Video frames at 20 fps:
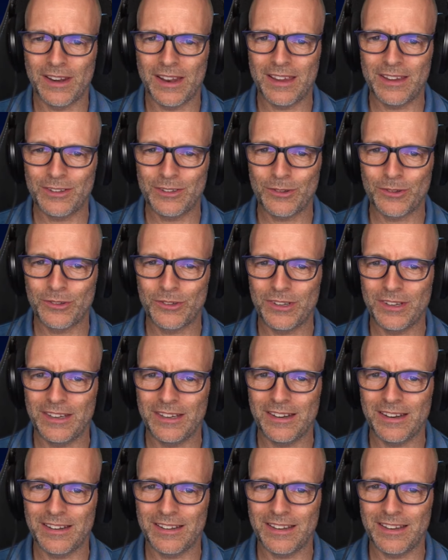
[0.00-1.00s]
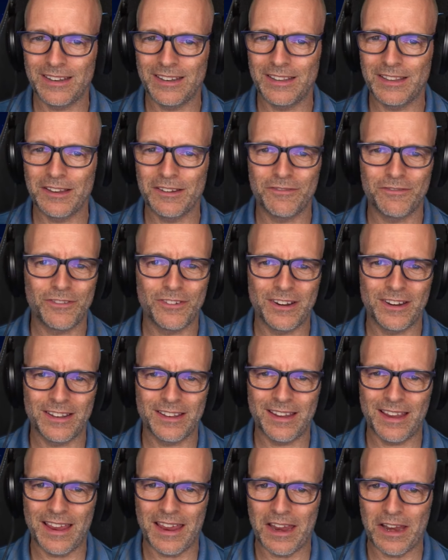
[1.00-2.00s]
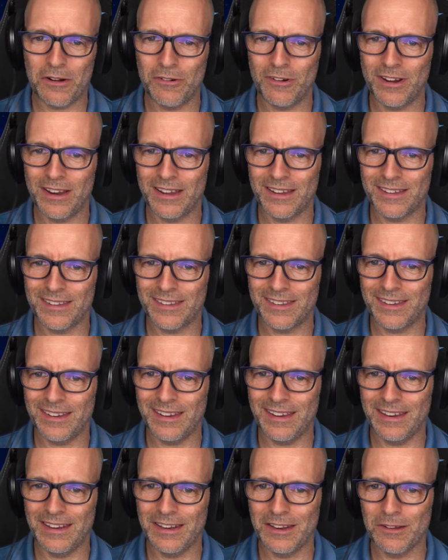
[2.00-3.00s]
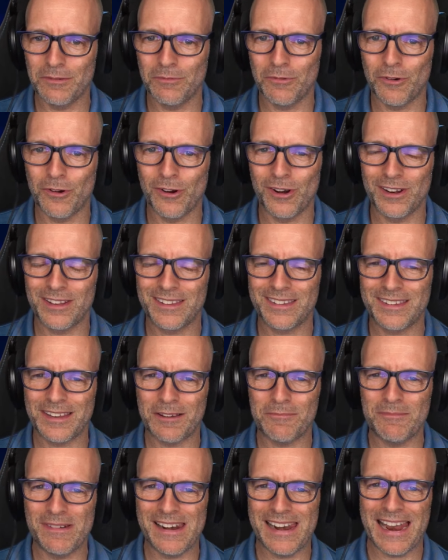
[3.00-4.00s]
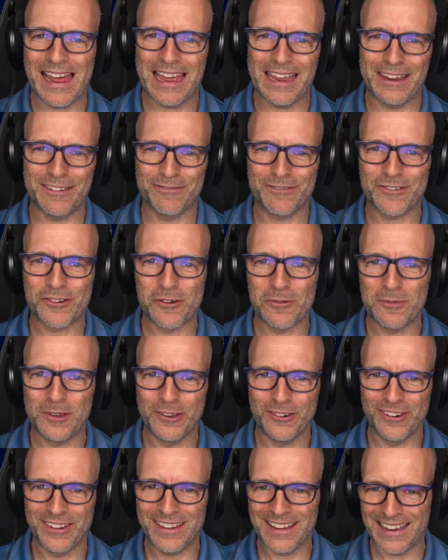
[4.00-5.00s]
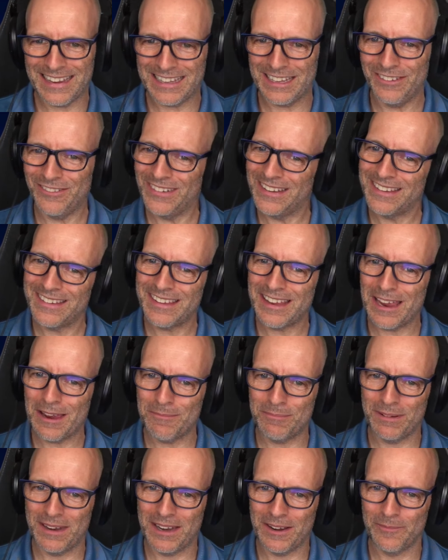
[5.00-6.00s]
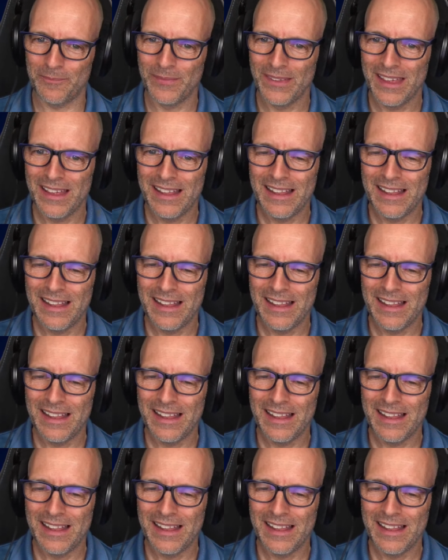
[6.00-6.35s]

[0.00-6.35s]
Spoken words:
Nice to see that in different areas in the world, some live community activities are happening.